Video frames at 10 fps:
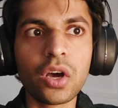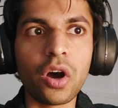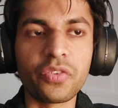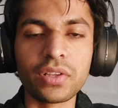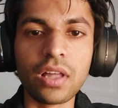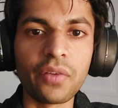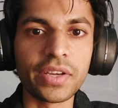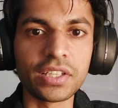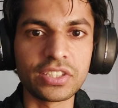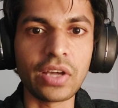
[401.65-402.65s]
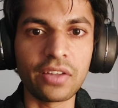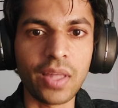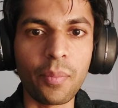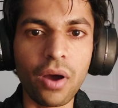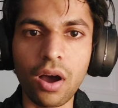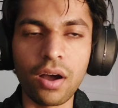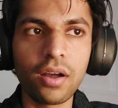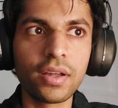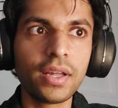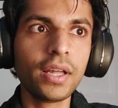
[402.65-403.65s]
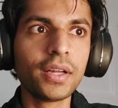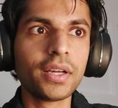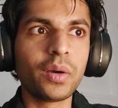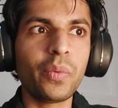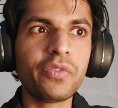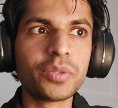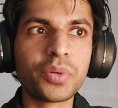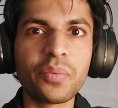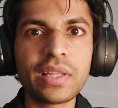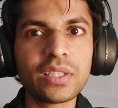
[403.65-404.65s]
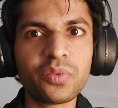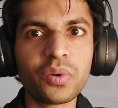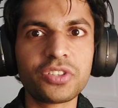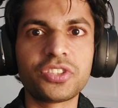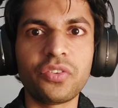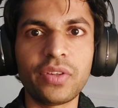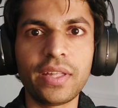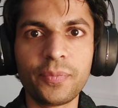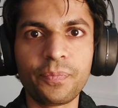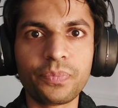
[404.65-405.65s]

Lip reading: of allowing us to have that power, we would prevent the worst of it.